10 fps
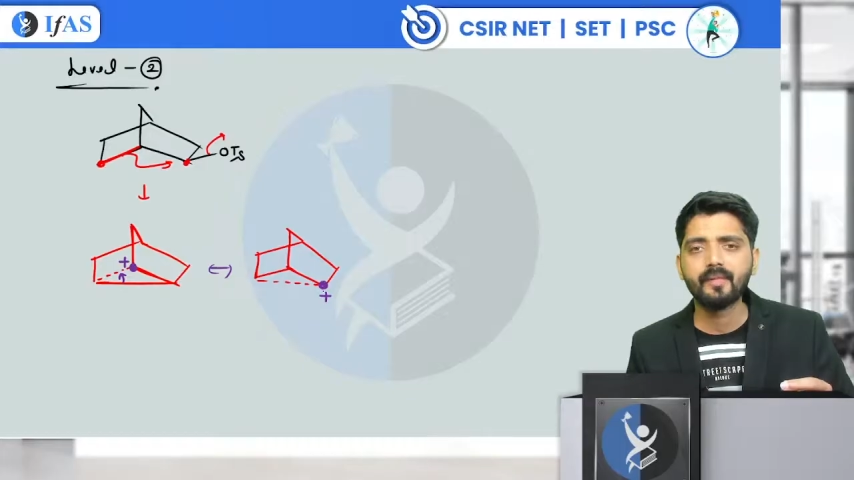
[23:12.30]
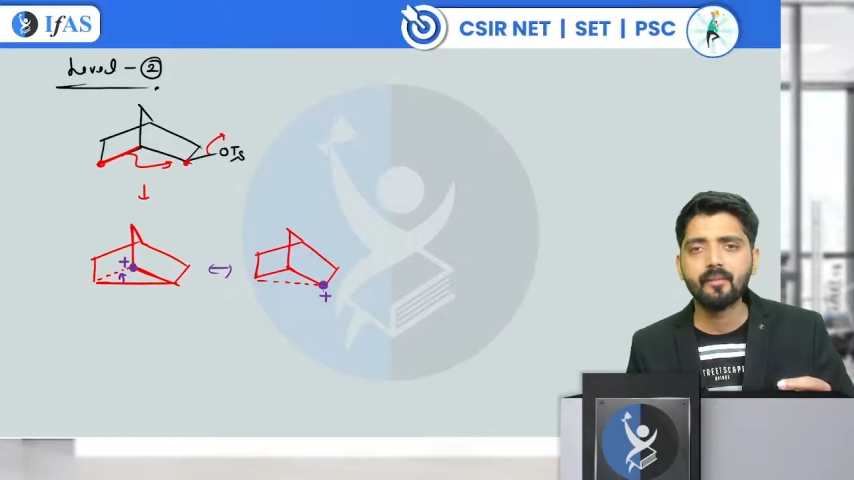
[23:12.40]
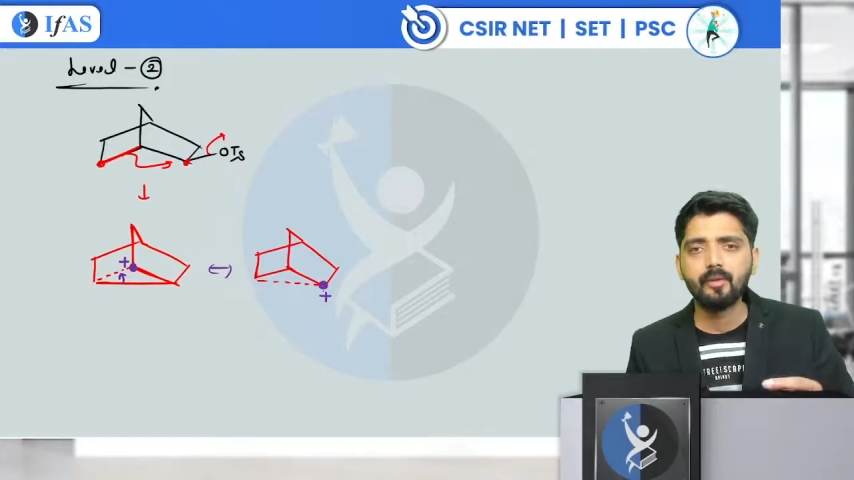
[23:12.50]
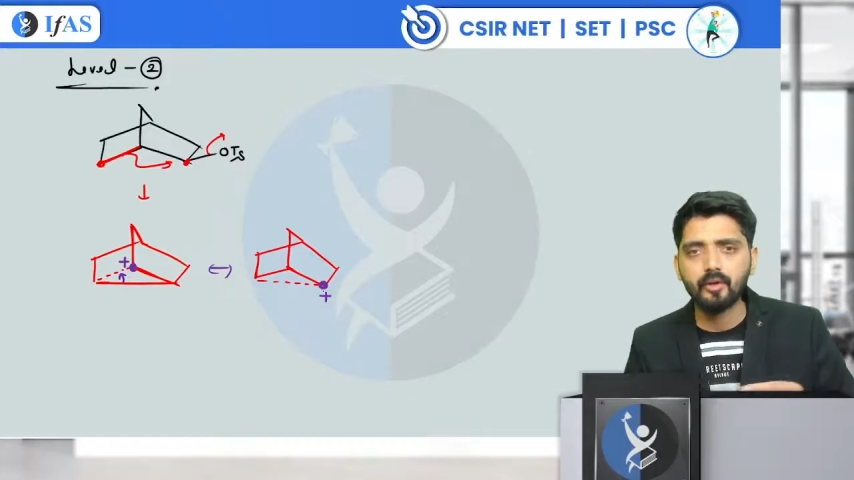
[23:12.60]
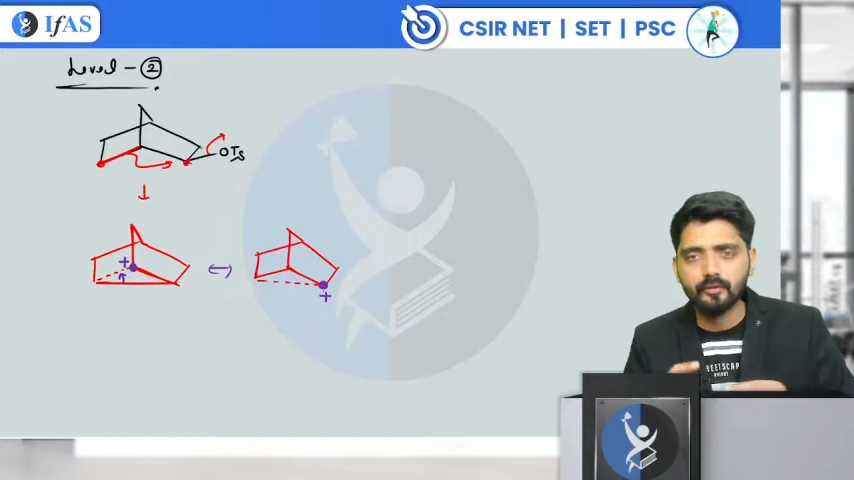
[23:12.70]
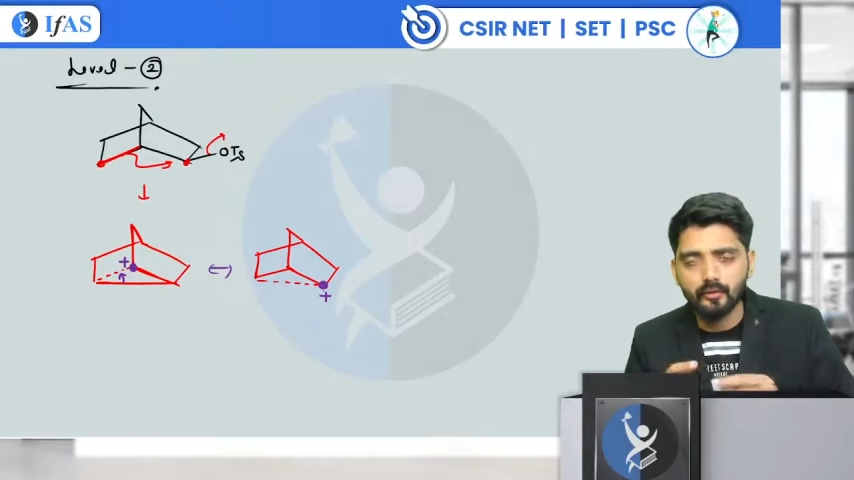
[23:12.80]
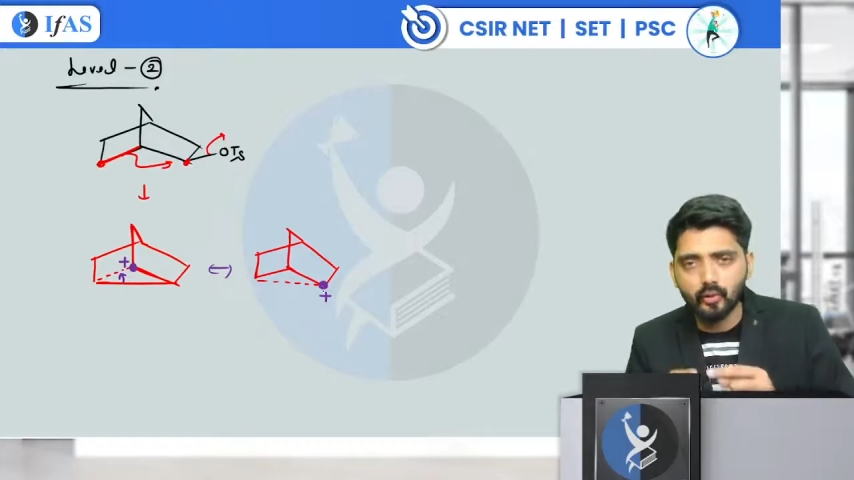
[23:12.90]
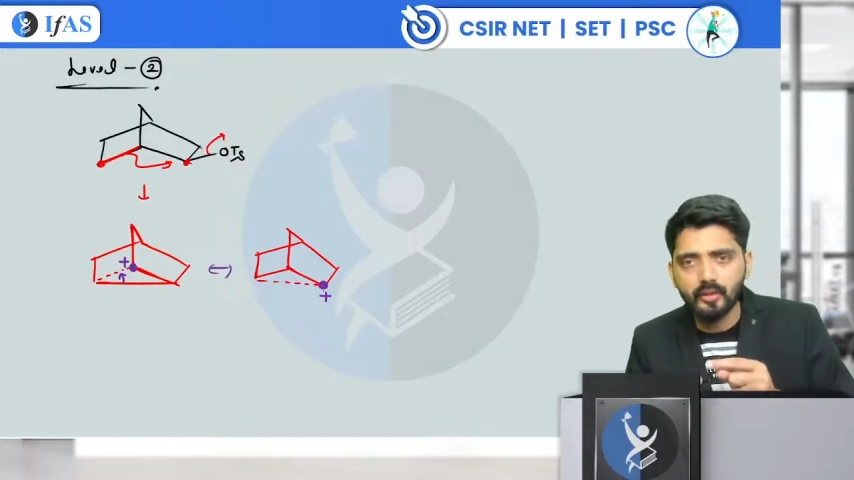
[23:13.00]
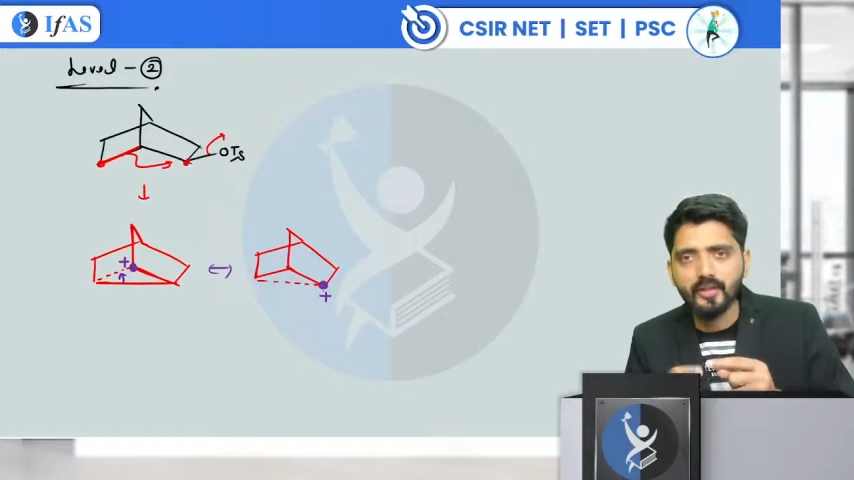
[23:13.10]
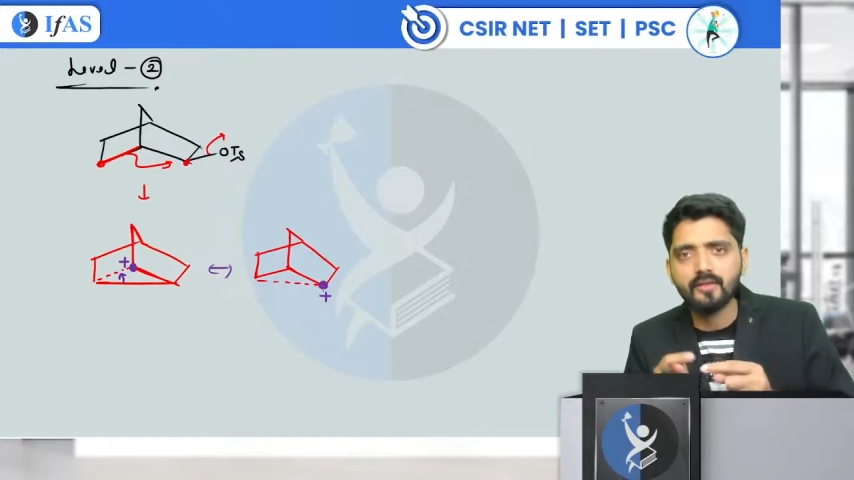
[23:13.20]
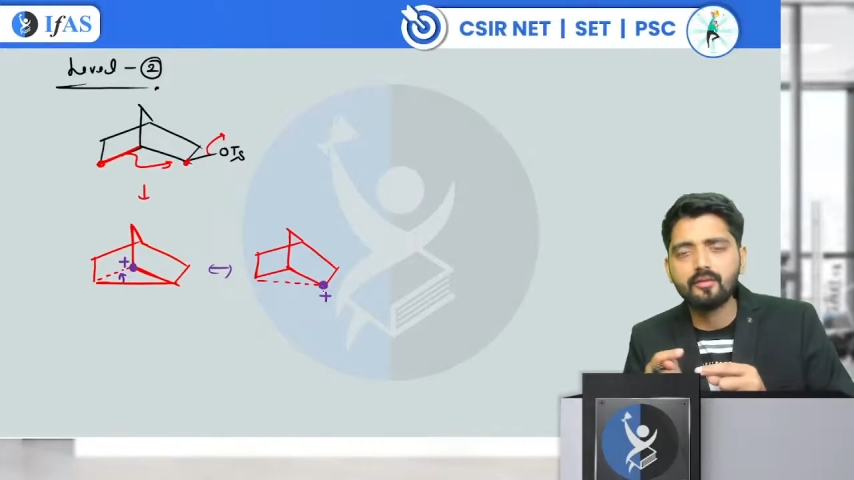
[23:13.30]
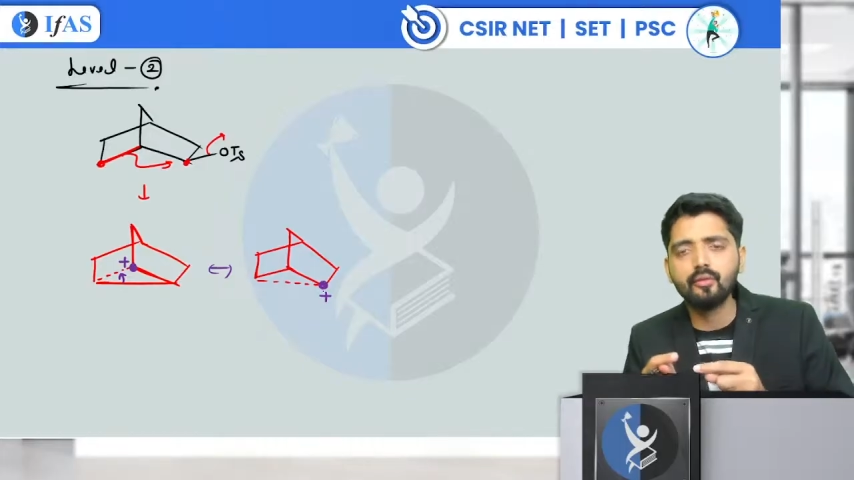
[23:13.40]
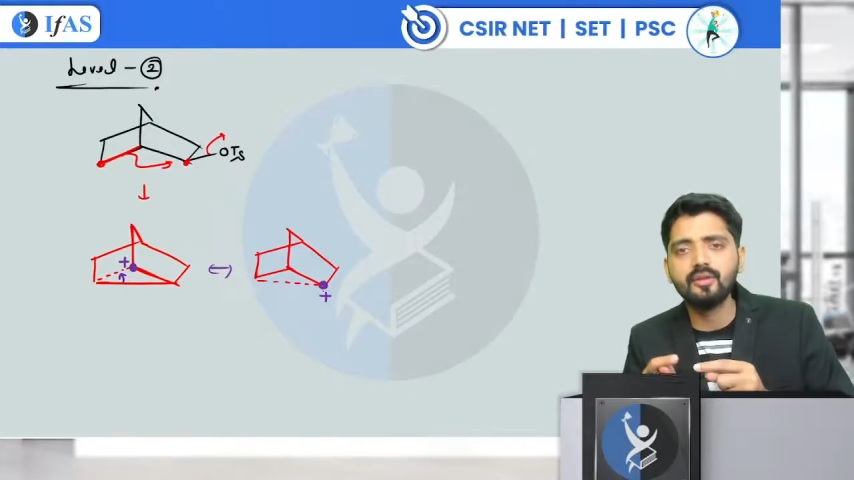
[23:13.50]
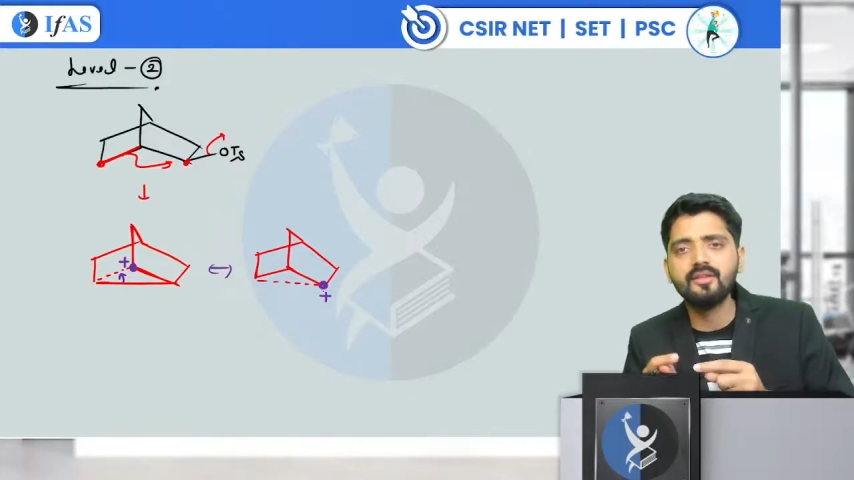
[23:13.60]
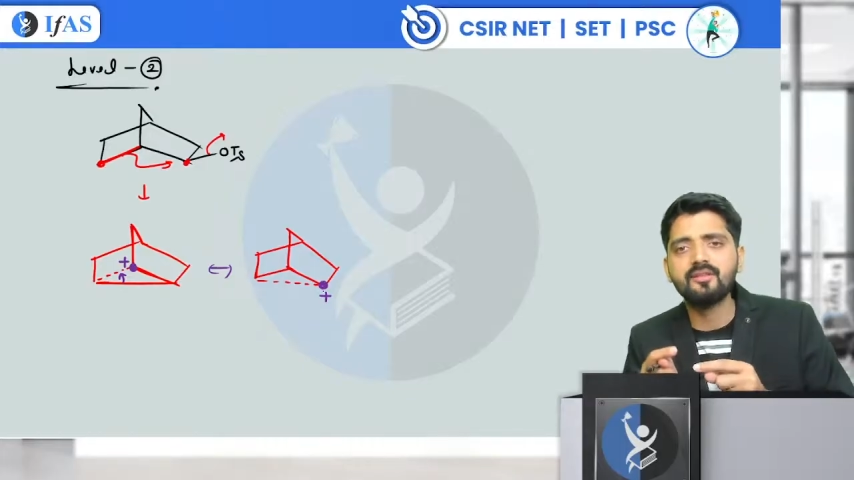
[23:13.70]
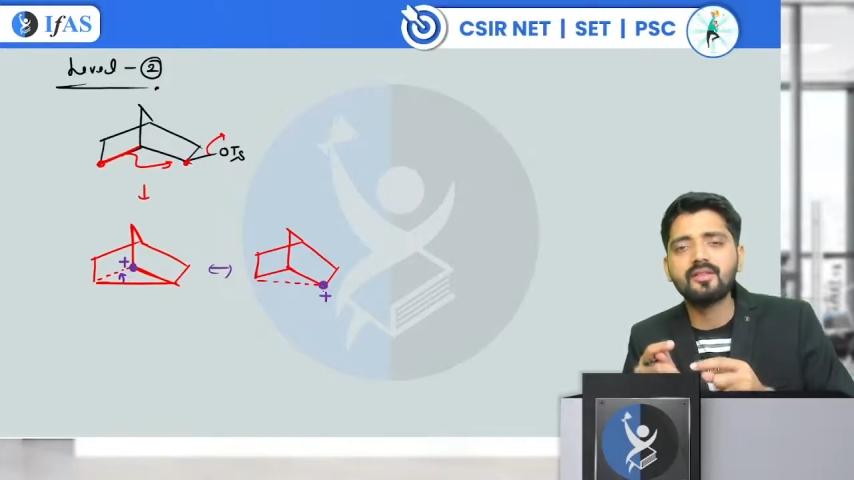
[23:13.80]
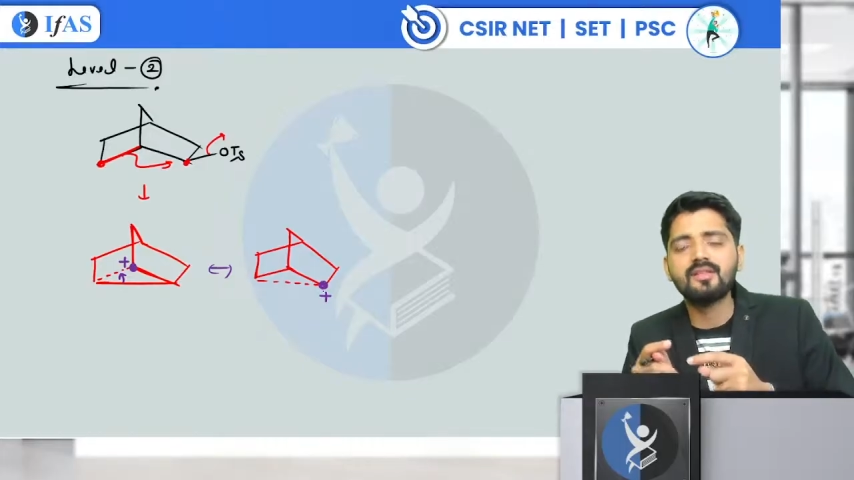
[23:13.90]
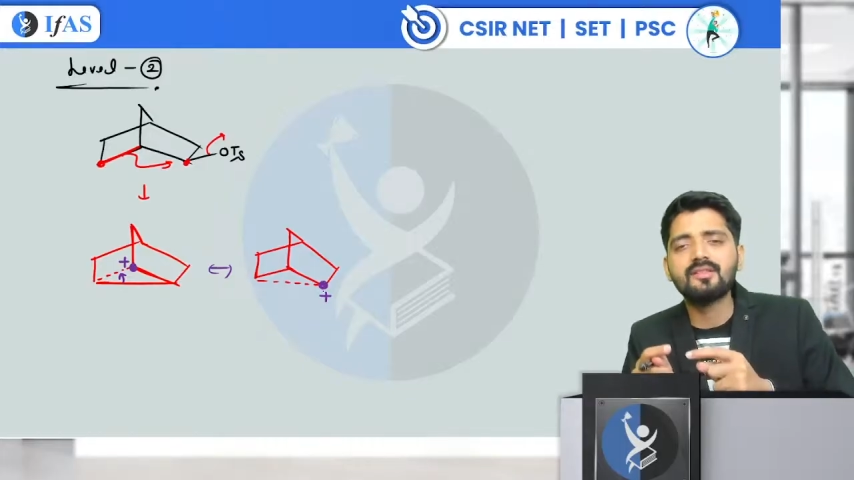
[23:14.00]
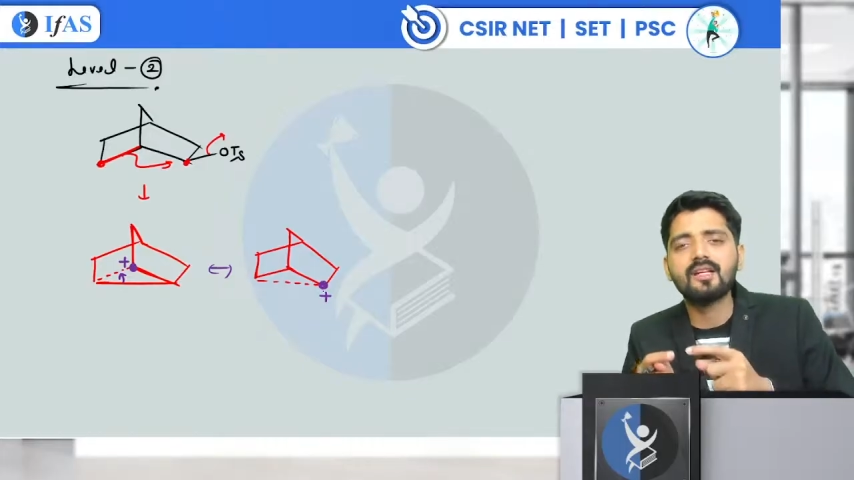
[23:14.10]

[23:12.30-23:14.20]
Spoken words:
because slowly and slowly the things